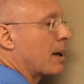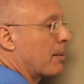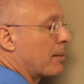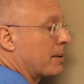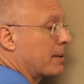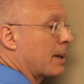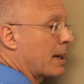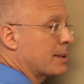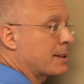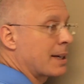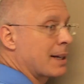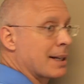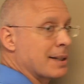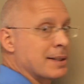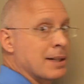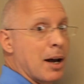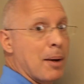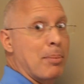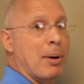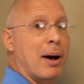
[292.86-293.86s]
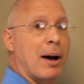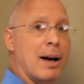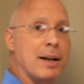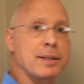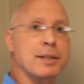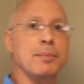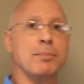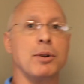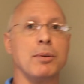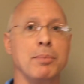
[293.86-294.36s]
I'm not saying it's not
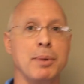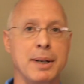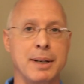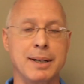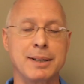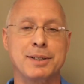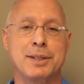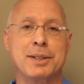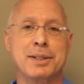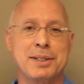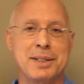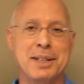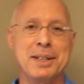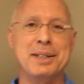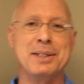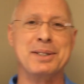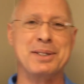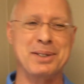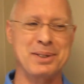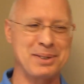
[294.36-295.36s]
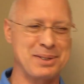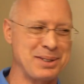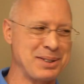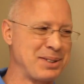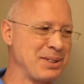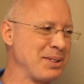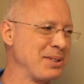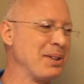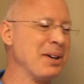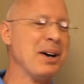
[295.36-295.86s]
possible, but it's just easier to
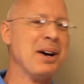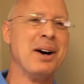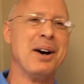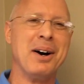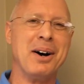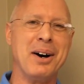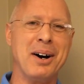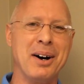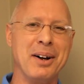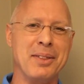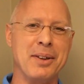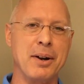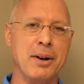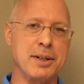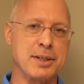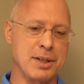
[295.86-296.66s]
do on there.